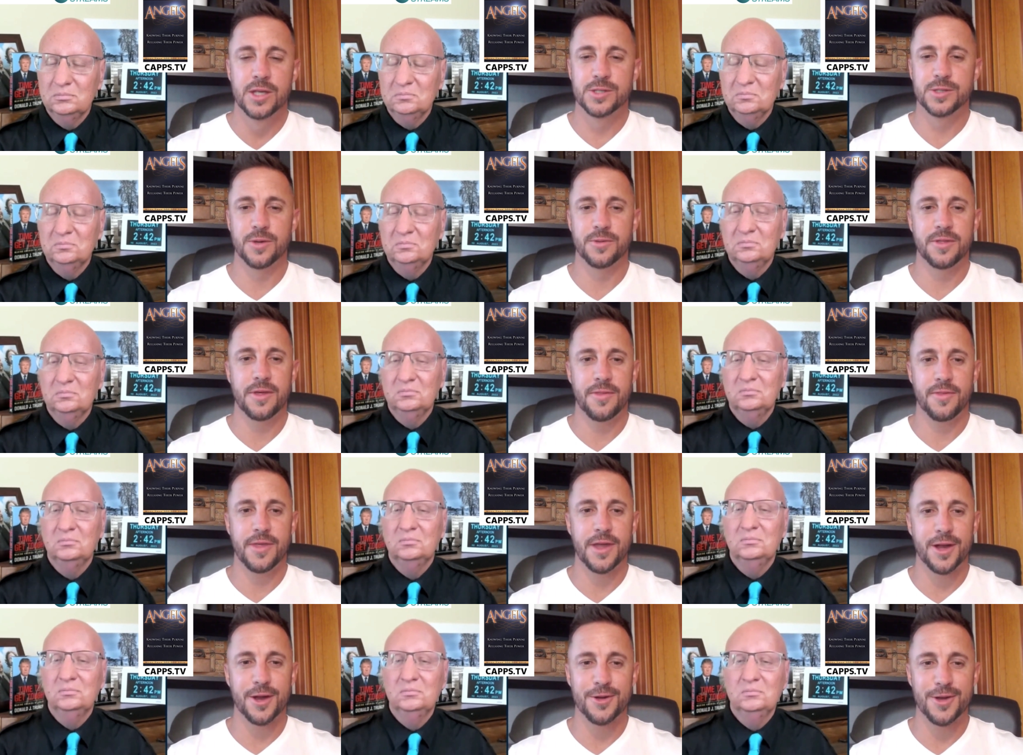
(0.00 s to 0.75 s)
Speaker 1: so
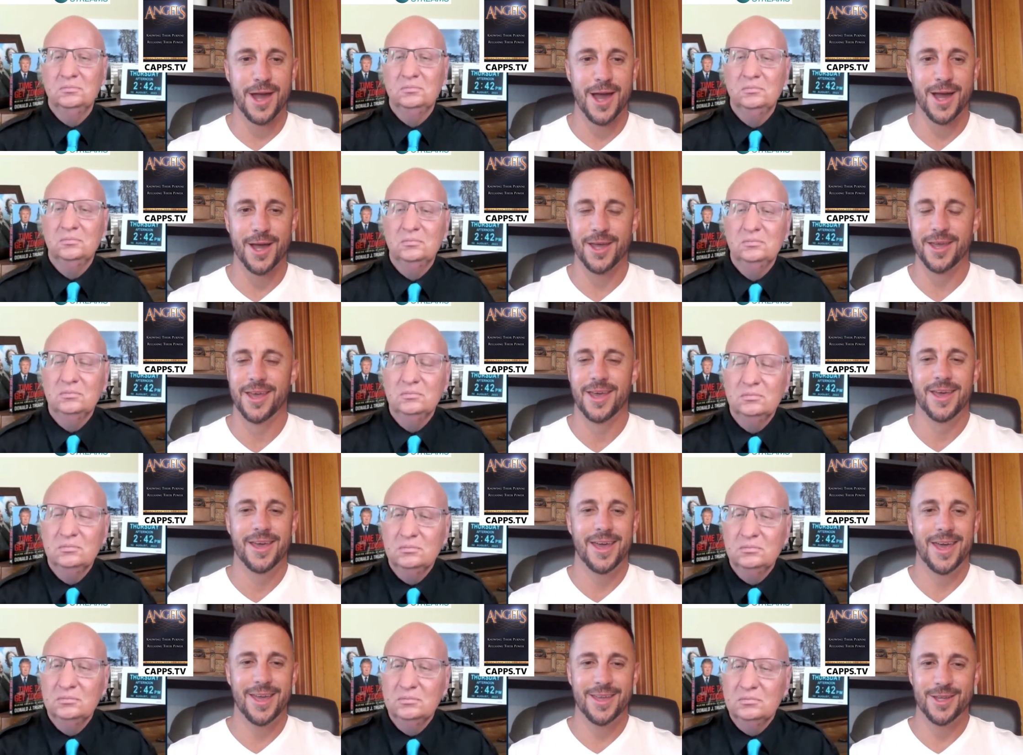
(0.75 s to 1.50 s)
that they're not,
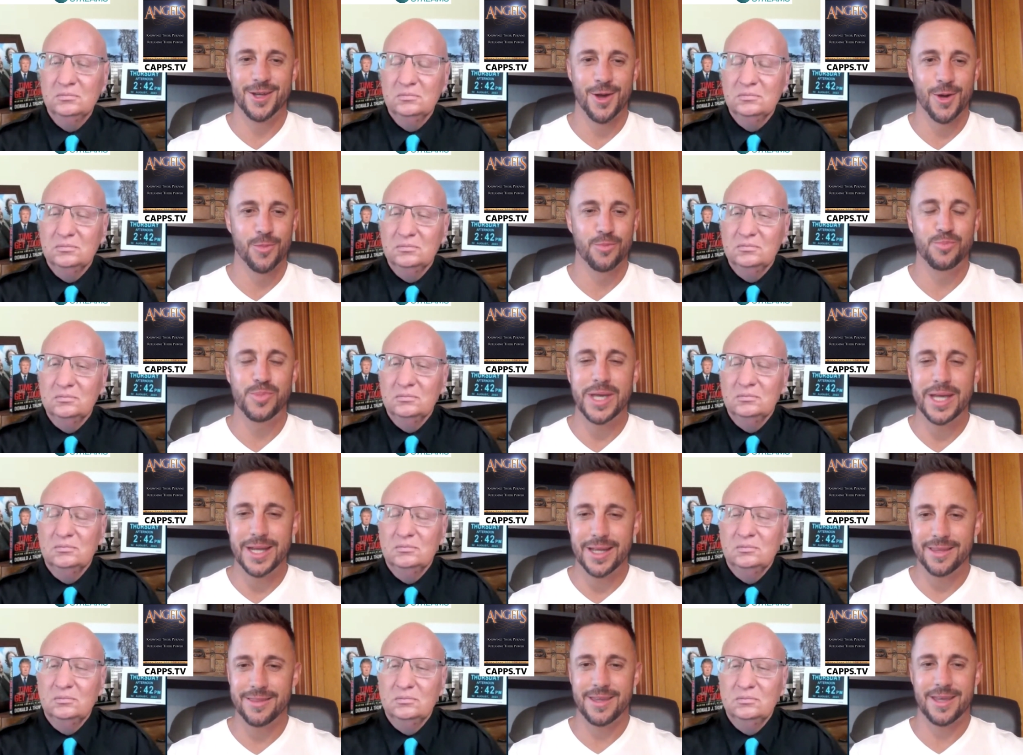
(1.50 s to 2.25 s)
you know,
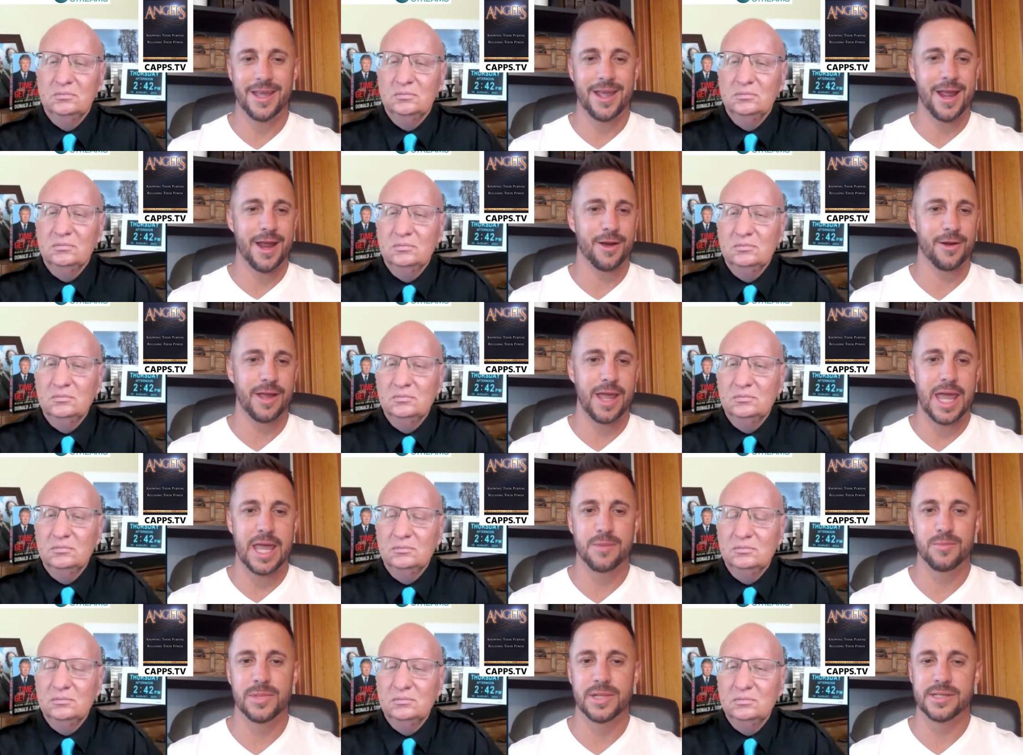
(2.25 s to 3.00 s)
beating the air
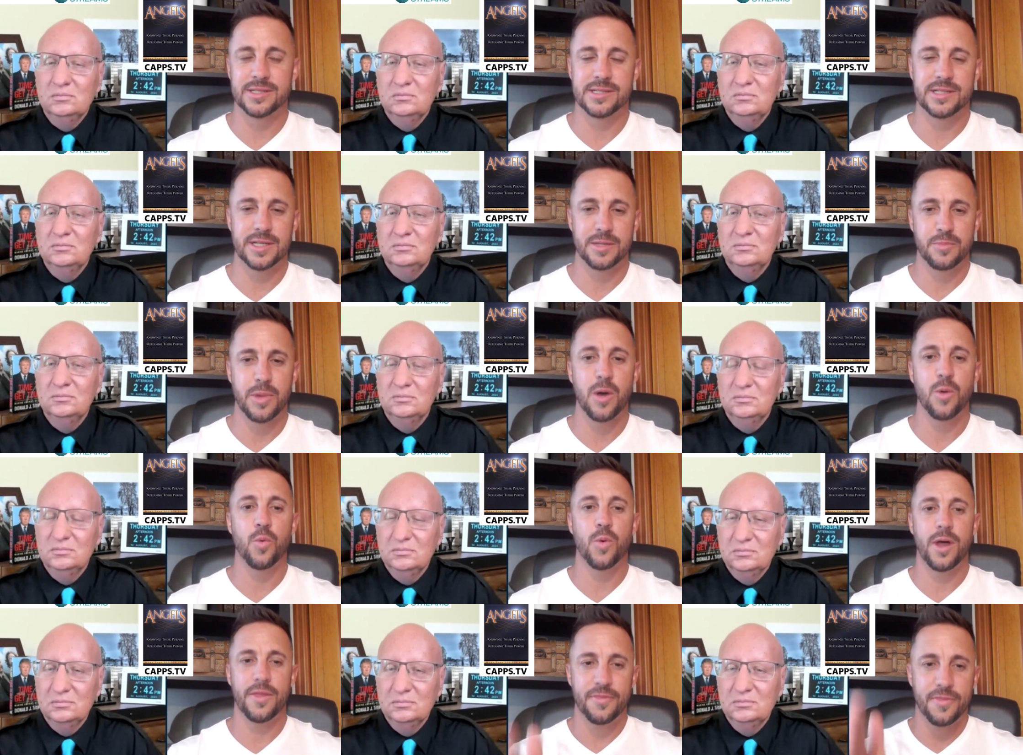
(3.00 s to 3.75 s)
aimlessly,
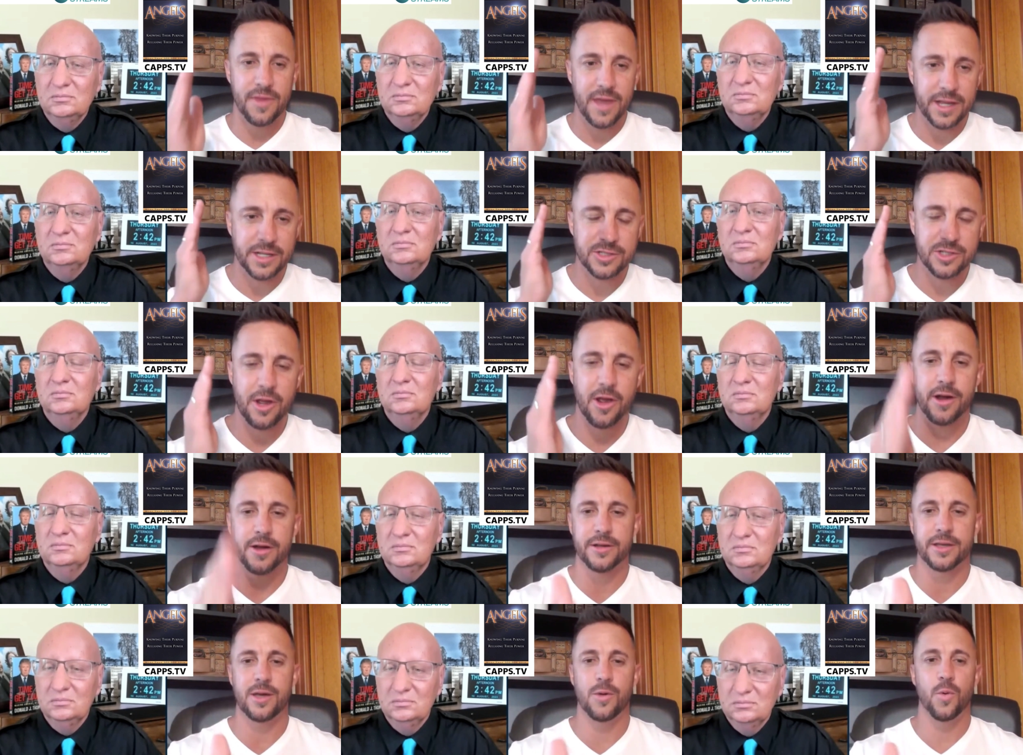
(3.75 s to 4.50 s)
but what they
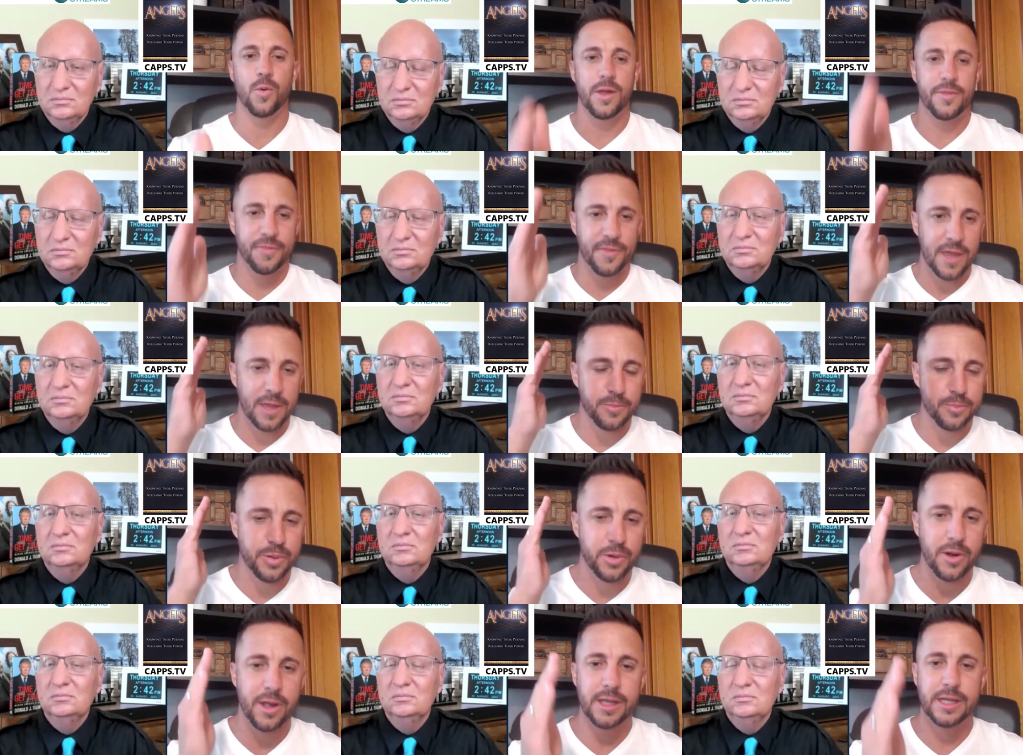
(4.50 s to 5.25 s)
target, what they
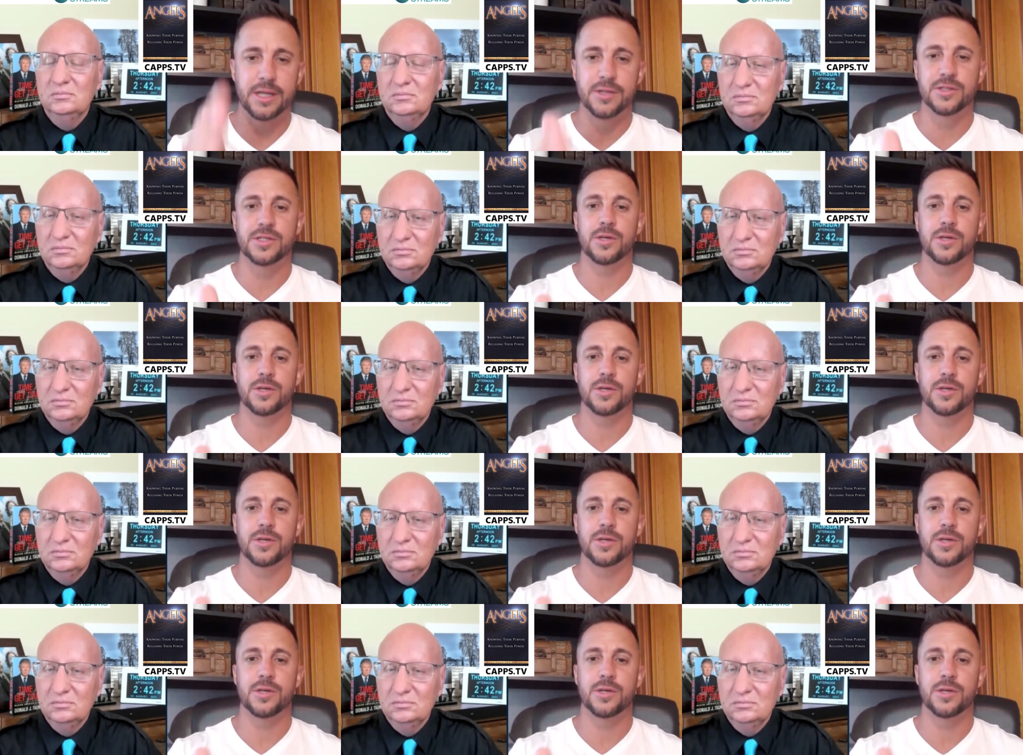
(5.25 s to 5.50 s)
pray